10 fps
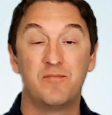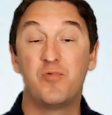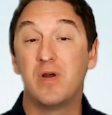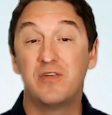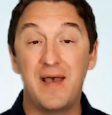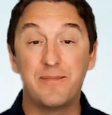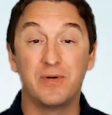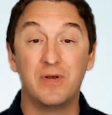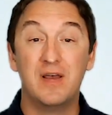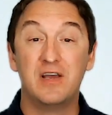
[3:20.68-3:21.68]
For
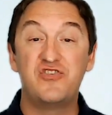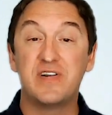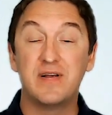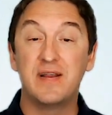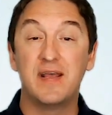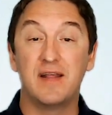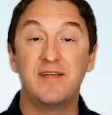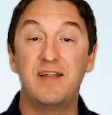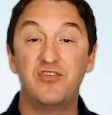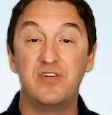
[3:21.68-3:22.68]
example, sharing
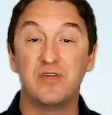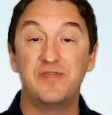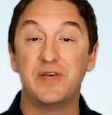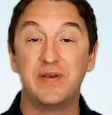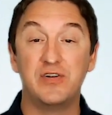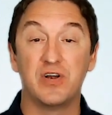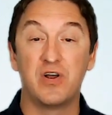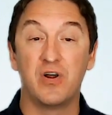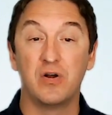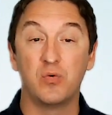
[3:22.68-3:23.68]
attention you're feeling in your
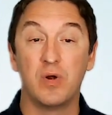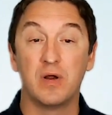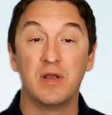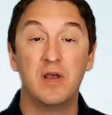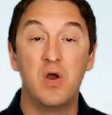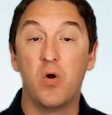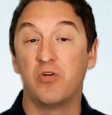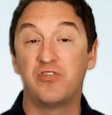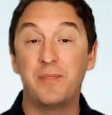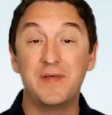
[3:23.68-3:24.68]
current work or
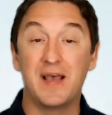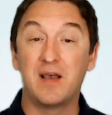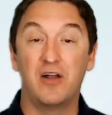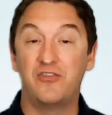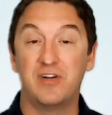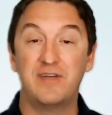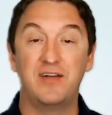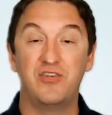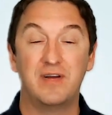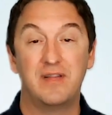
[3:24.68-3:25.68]
something that caught your
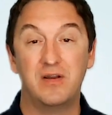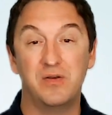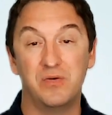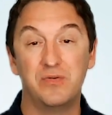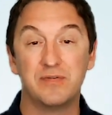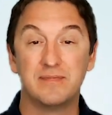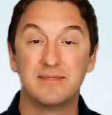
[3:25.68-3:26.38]
attention in the news.